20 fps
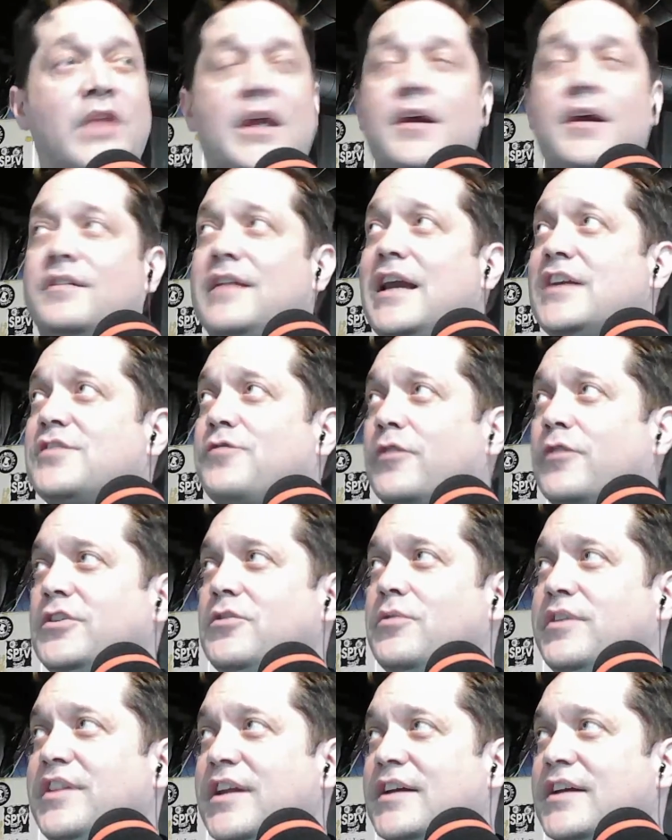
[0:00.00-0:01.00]
thanks for
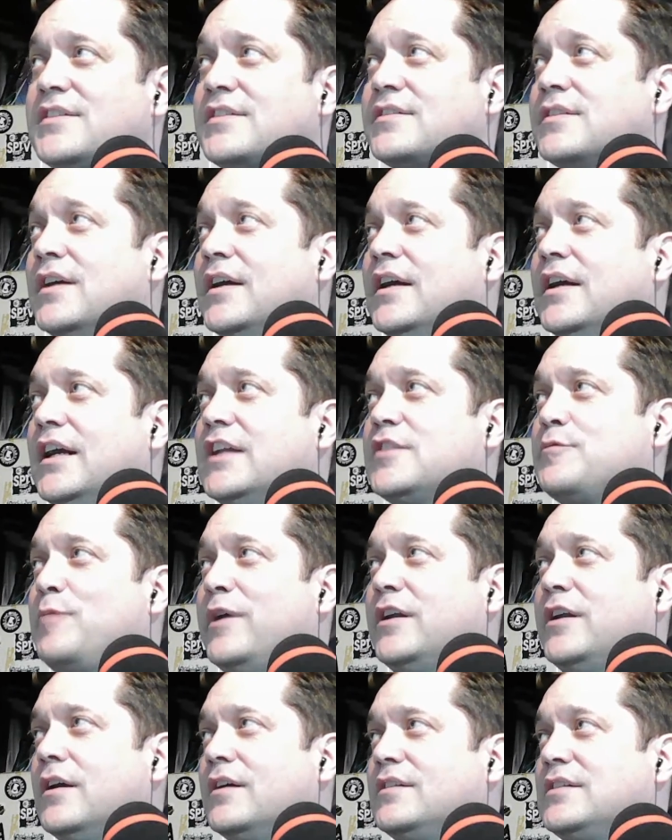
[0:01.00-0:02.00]
doing this. It's
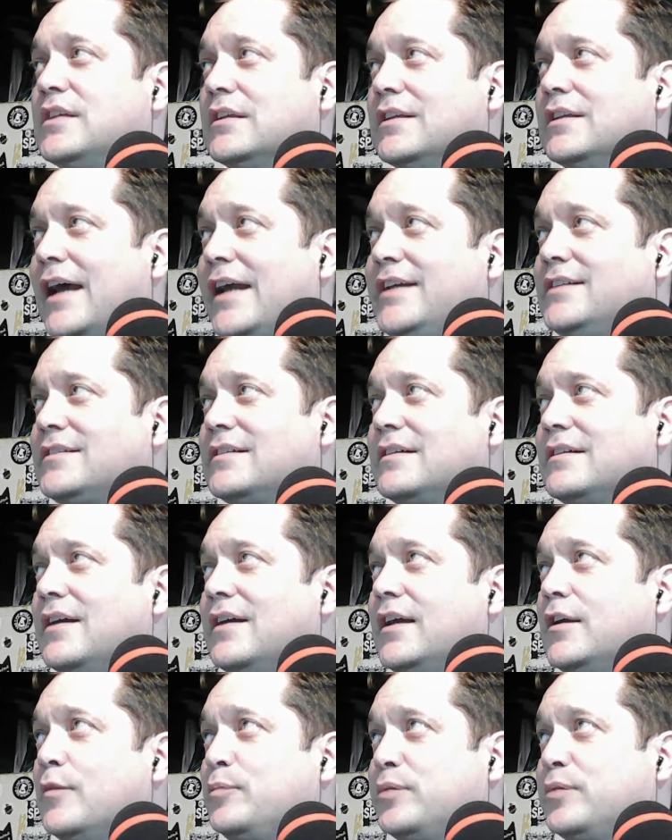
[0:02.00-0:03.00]
been a delight
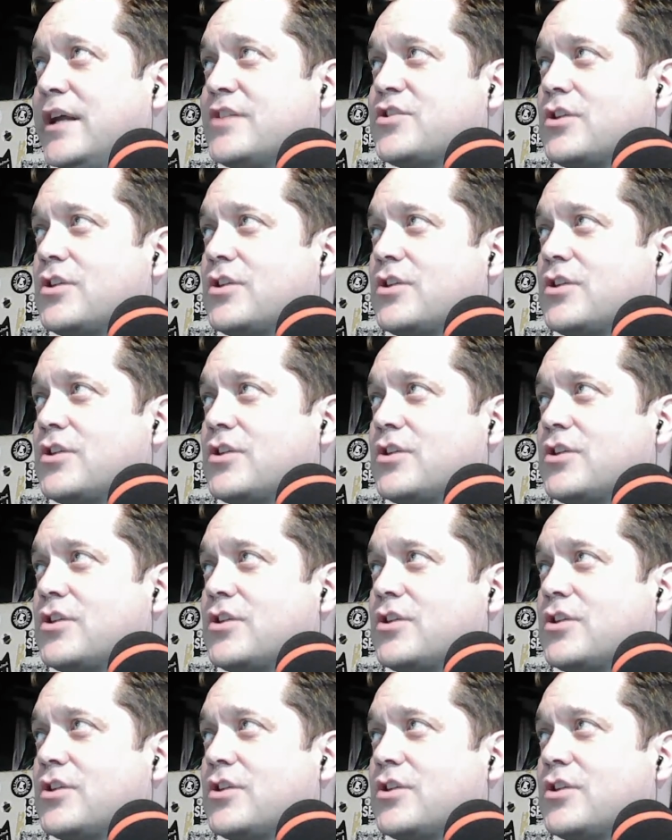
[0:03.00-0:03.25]
and a pleasure.